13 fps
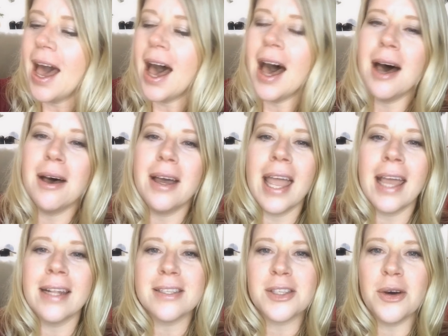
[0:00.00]
Uh,
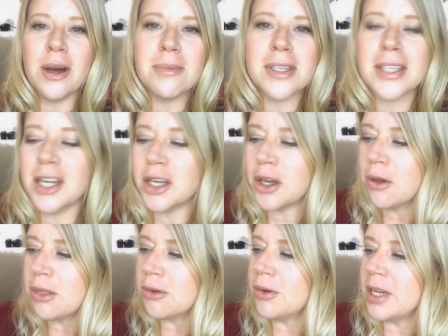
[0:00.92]
and so I'm just going to
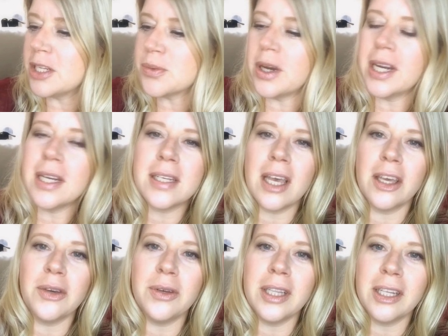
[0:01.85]
go through each one and tell
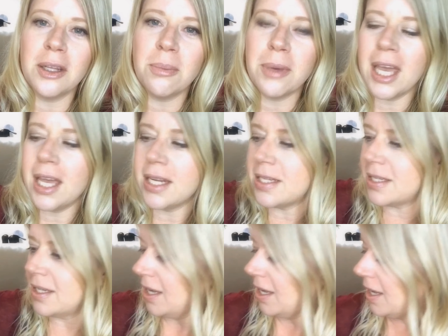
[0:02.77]
you a little
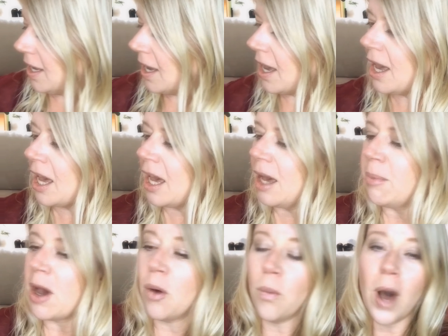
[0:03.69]
bit uh,
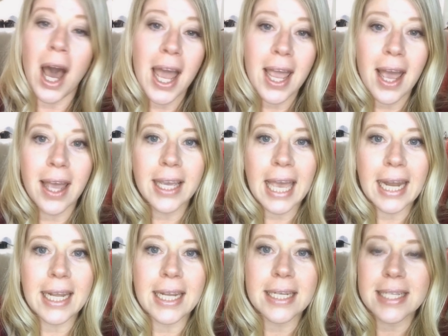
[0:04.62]
about why I get
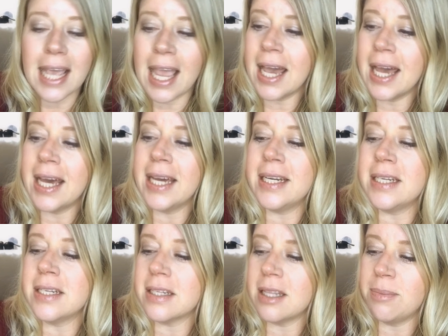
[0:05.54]
it and
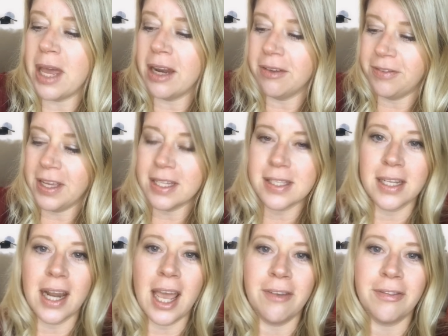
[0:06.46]
the benefits
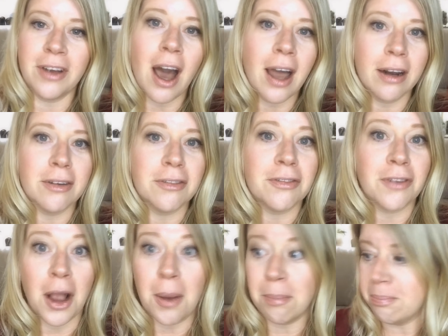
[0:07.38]
that I've gotten
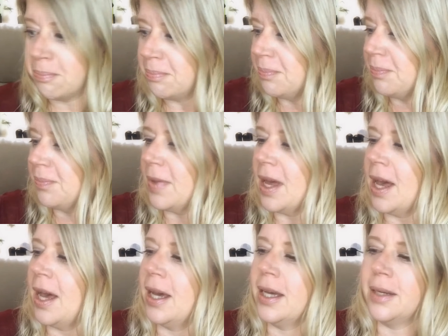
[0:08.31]
from
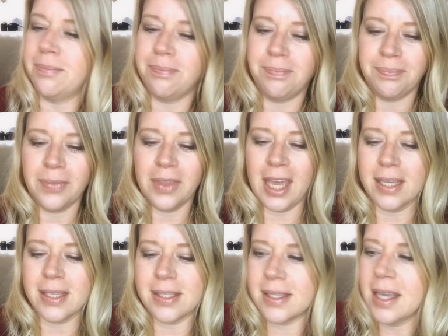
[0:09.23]
um,
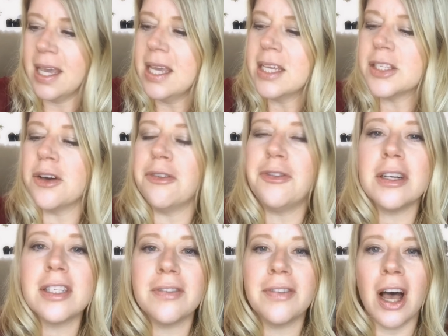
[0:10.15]
this. So
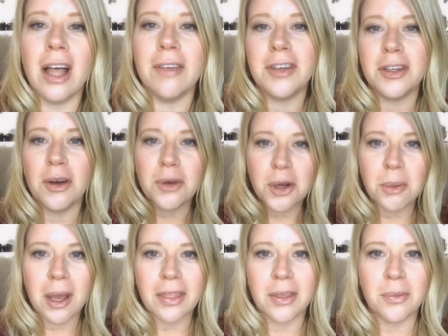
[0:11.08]
first of all, if you don't know
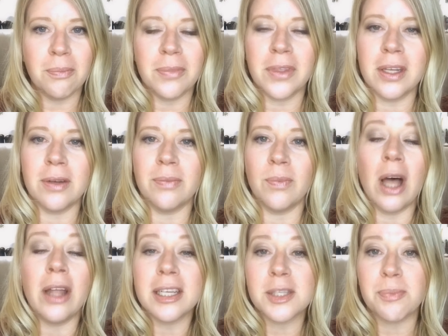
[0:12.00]
about the, the
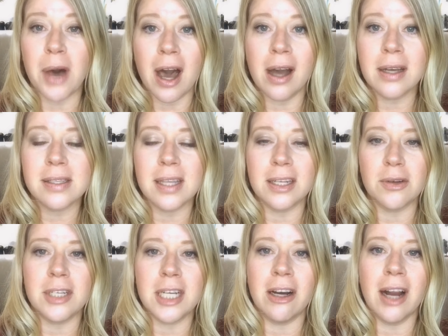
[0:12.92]
wellness box that
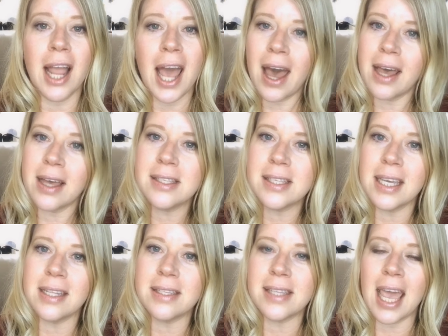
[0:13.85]
doTERRA has,
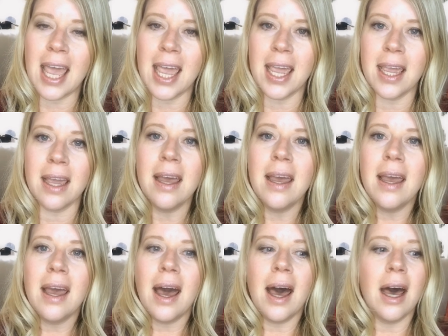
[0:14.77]
it's a
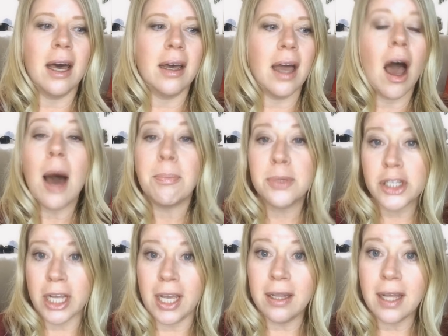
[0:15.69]
uh,
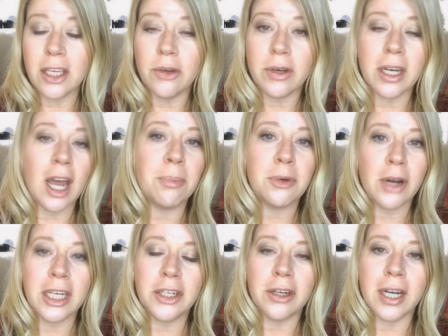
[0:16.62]
option that you can
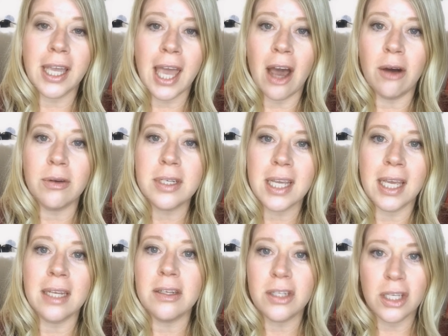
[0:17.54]
upgrade your account
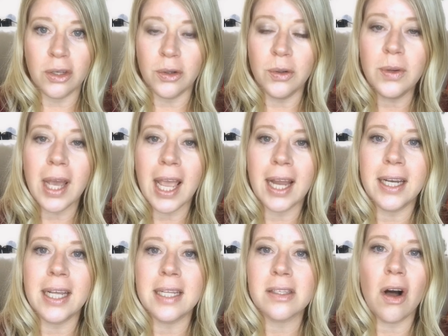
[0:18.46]
into,
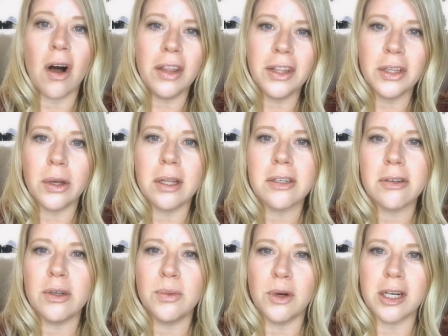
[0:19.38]
and it's called the
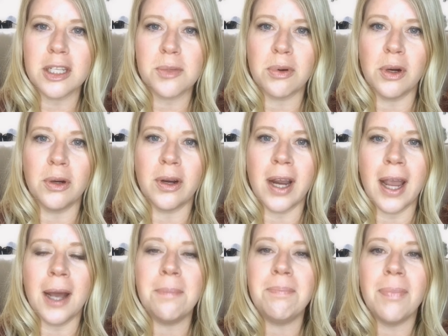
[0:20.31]
Loyalty Rewards
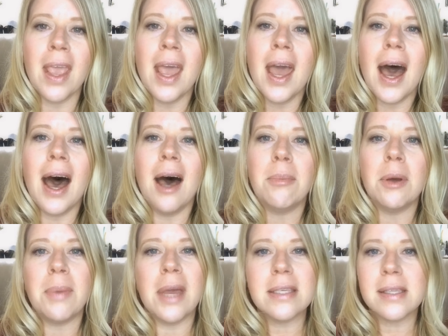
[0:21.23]
Program. Uh,
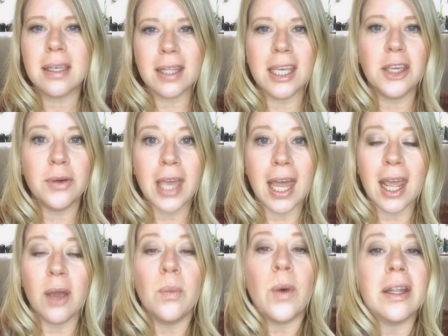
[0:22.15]
but basically you get
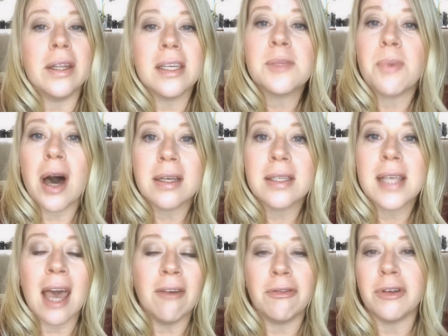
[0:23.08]
a wellness box
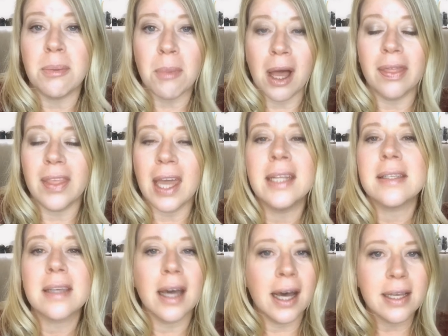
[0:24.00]
every month and
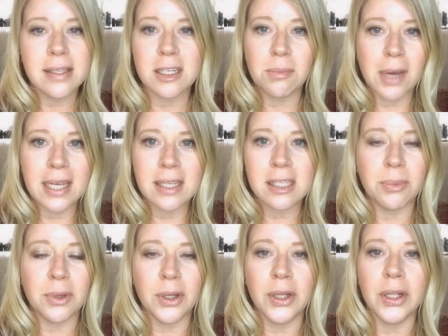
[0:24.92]
it's
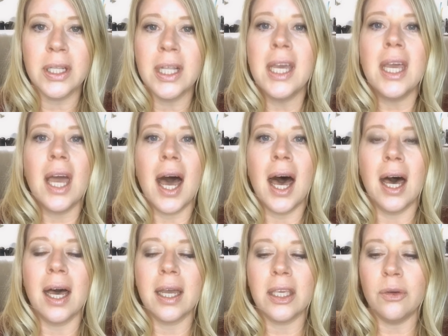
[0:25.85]
customizable.
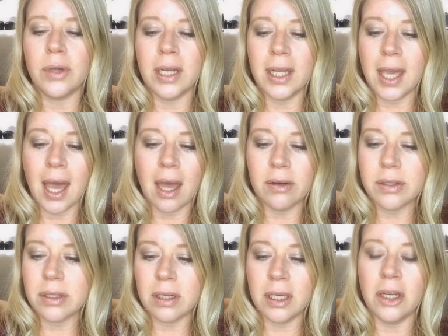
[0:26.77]
Uh, you can
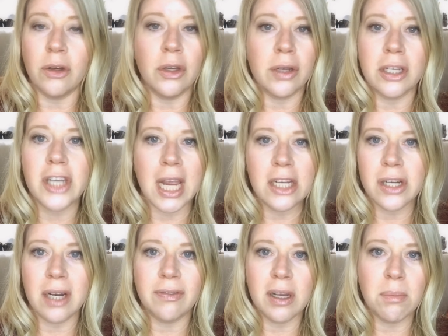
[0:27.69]
get, you know, you can change
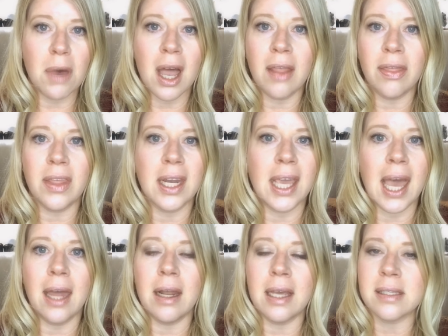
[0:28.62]
it every month and
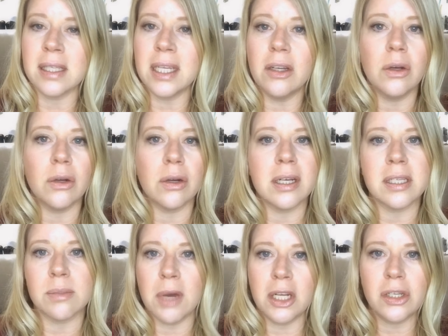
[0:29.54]
get as little or
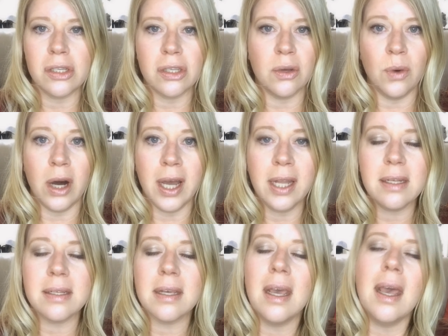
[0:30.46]
as much as you
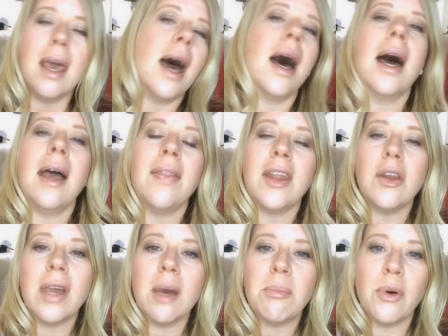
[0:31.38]
want. Uh, and then
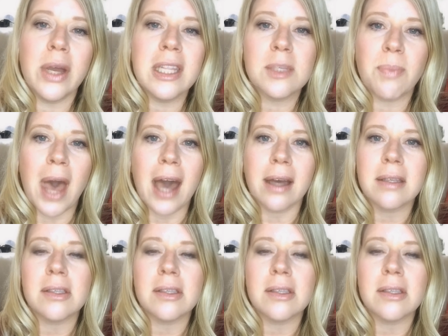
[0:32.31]
you get points back.